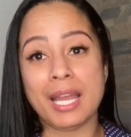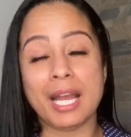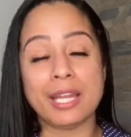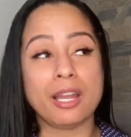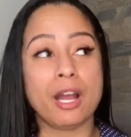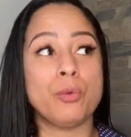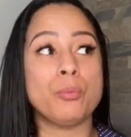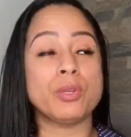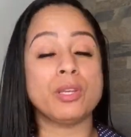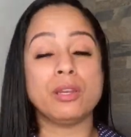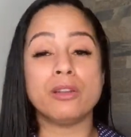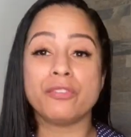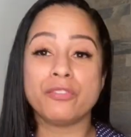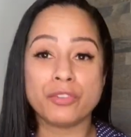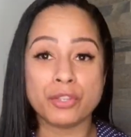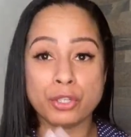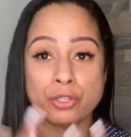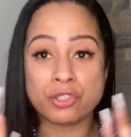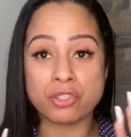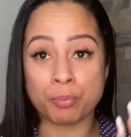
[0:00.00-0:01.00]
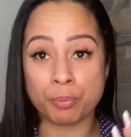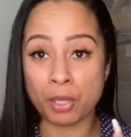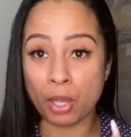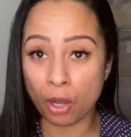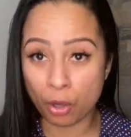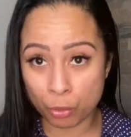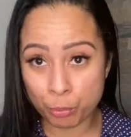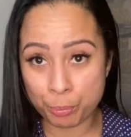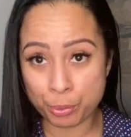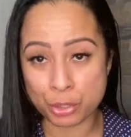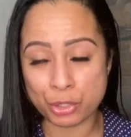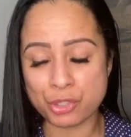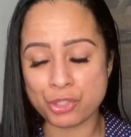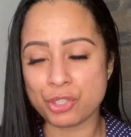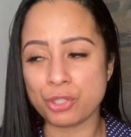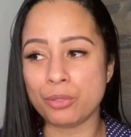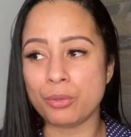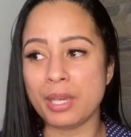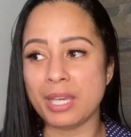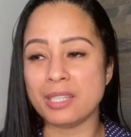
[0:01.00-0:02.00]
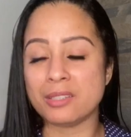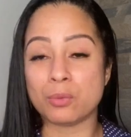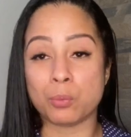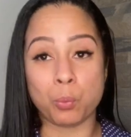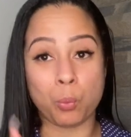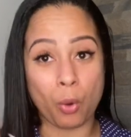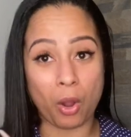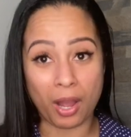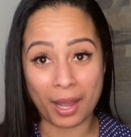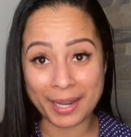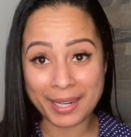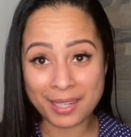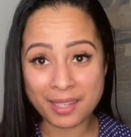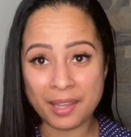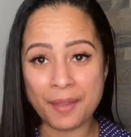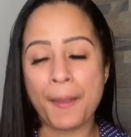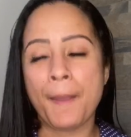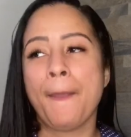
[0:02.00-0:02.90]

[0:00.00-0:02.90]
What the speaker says: and I would love for you to be open to, is 1,